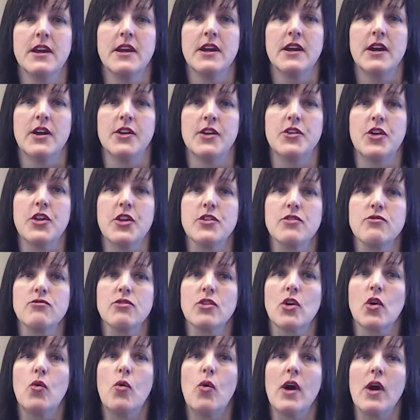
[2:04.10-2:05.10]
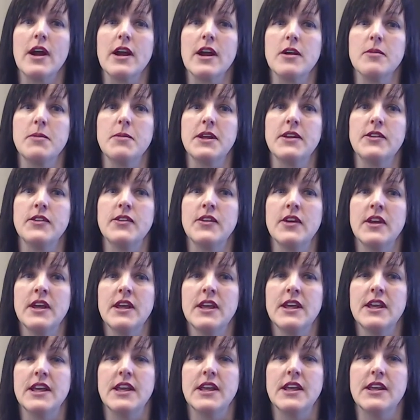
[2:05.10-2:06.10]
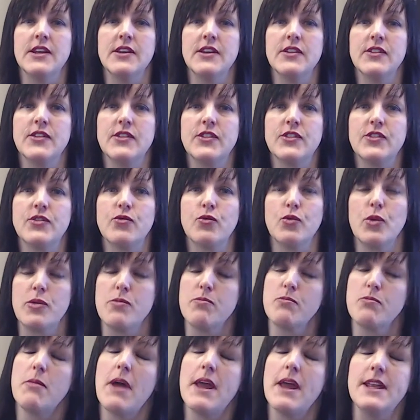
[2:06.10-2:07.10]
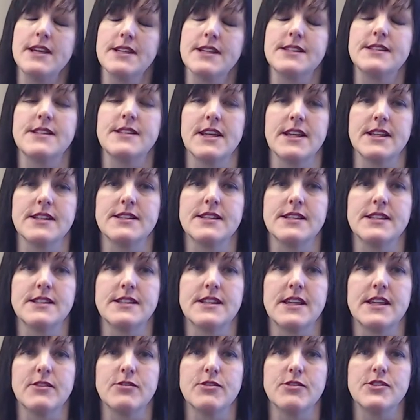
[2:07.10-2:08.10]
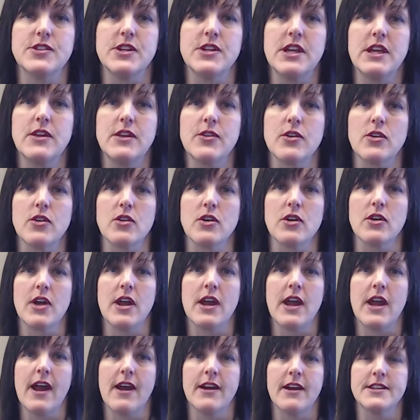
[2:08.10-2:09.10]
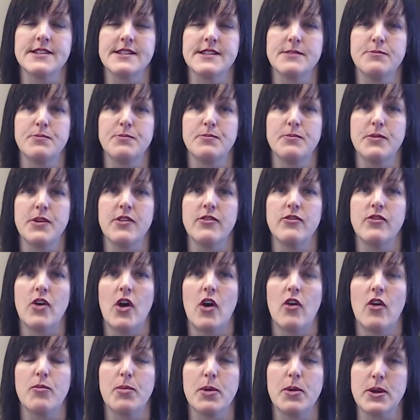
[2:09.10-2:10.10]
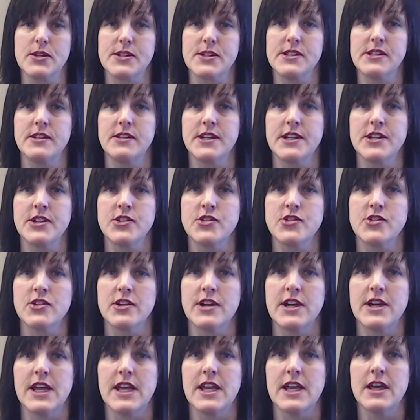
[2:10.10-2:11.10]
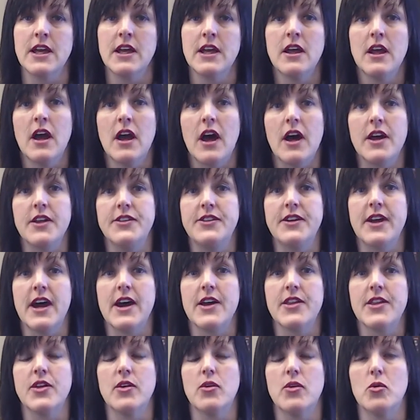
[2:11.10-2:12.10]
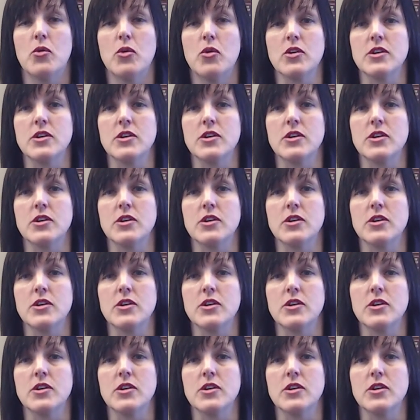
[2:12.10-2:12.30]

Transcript: Another requirement is, with many states, is that it either has to involve personal injury, a death, or